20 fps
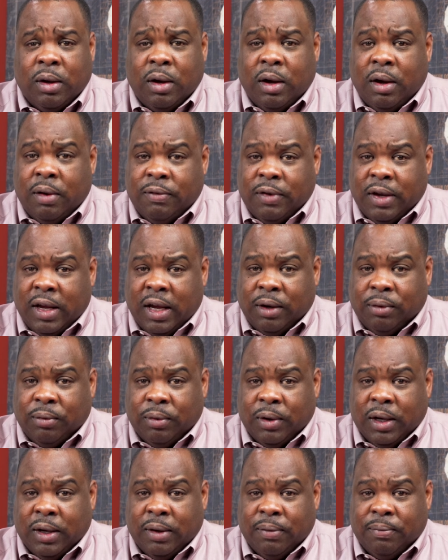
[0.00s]
of
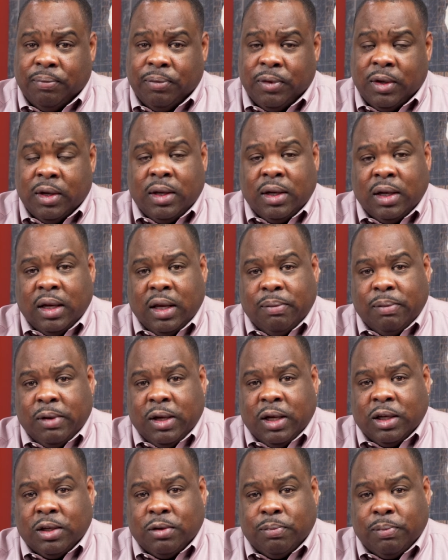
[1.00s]
equity. Let
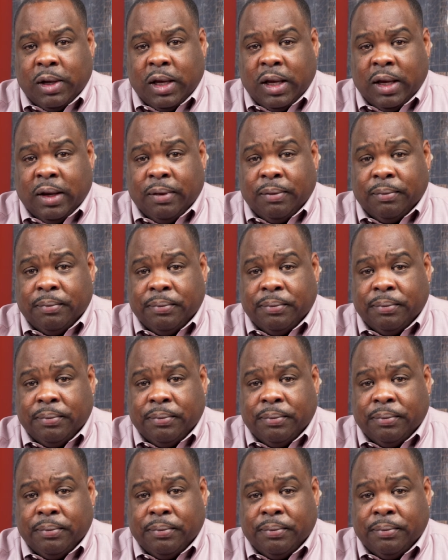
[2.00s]
me explain.